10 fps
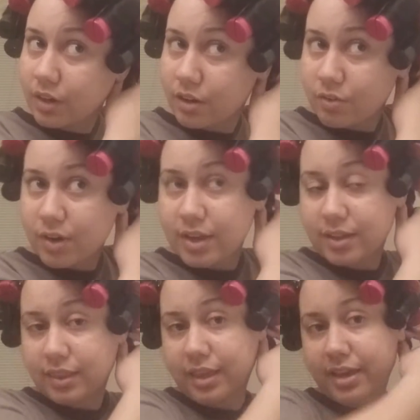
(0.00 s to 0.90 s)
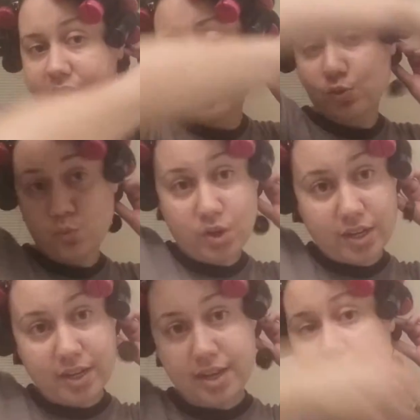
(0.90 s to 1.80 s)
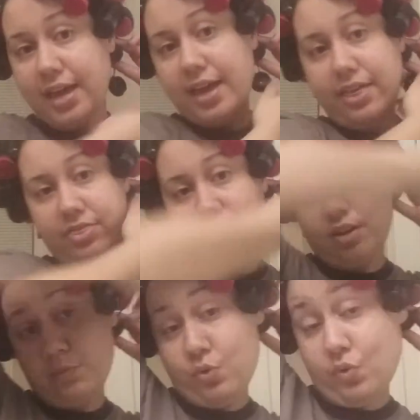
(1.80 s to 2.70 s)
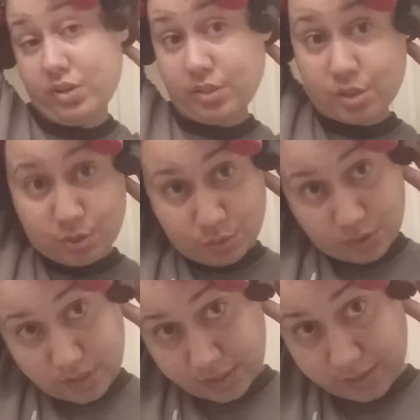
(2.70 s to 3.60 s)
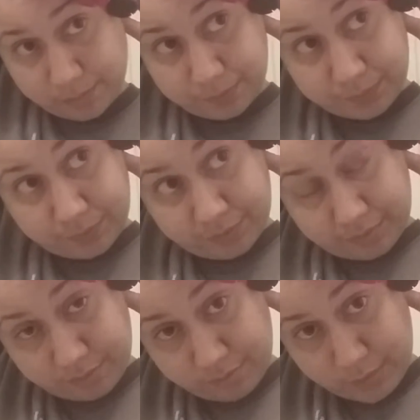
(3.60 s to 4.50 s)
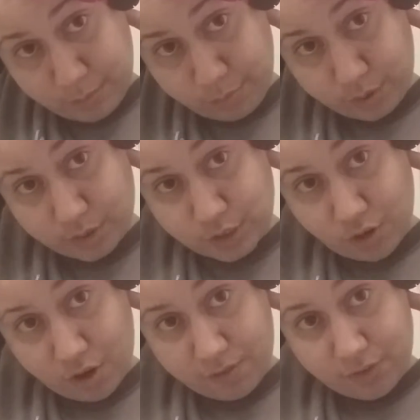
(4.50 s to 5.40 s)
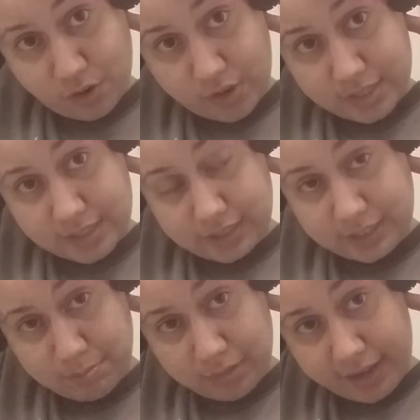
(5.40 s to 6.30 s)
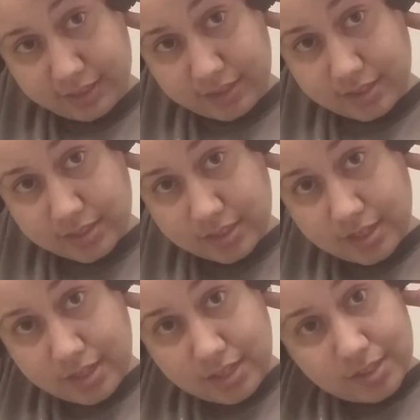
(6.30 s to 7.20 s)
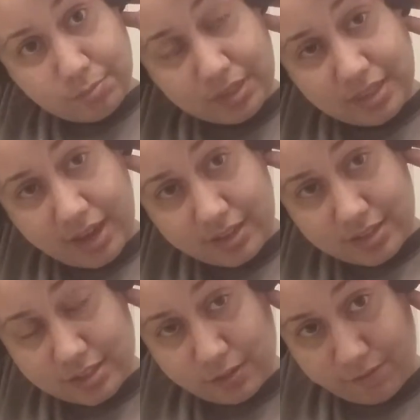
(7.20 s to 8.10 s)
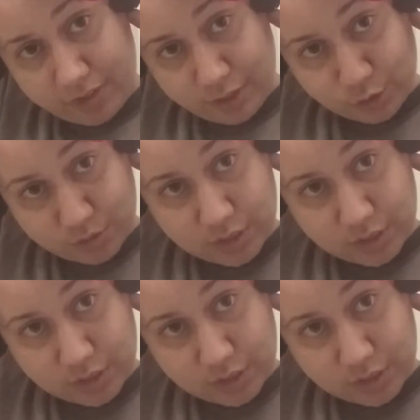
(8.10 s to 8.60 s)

All right, last one. And then I'm going to uh, put a scarf on and sleep like this. But that is the finished